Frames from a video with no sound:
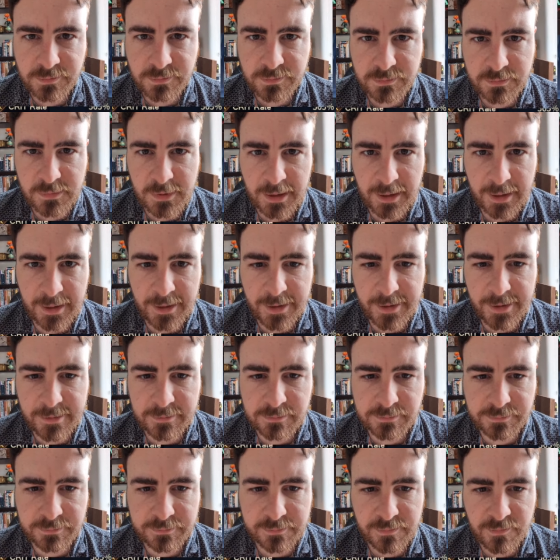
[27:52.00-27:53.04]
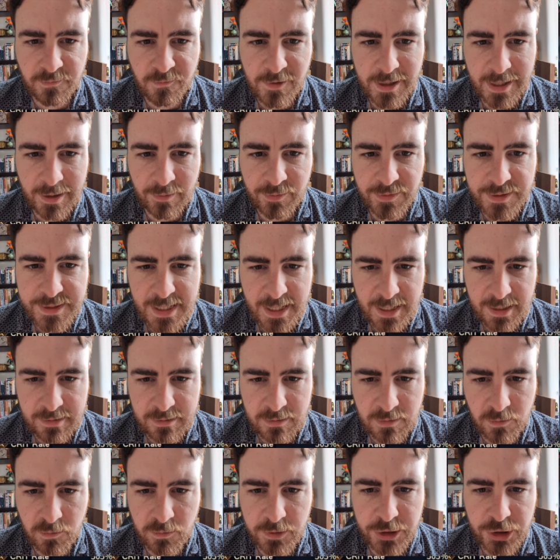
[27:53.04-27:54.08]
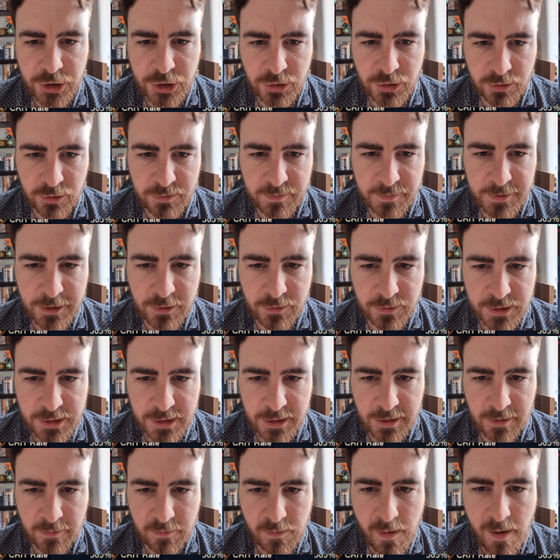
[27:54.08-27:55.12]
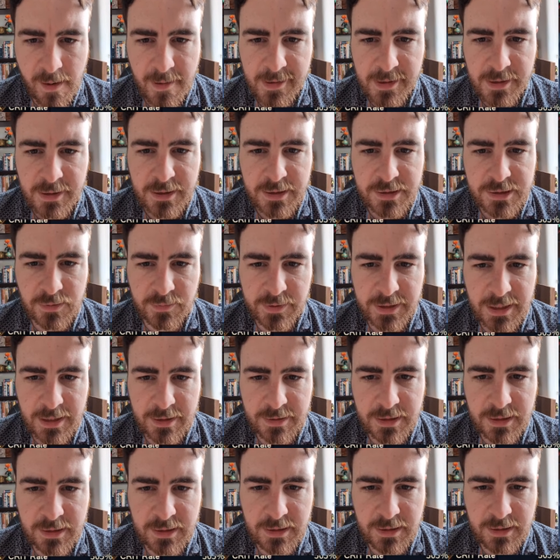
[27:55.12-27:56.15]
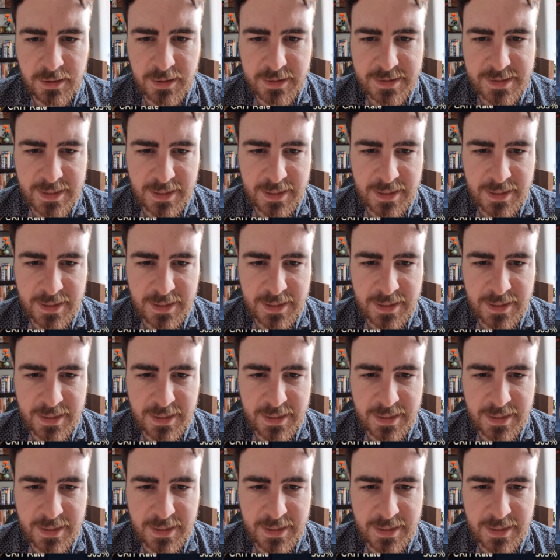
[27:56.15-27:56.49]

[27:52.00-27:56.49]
round 10, we should be good to go. So we get the attack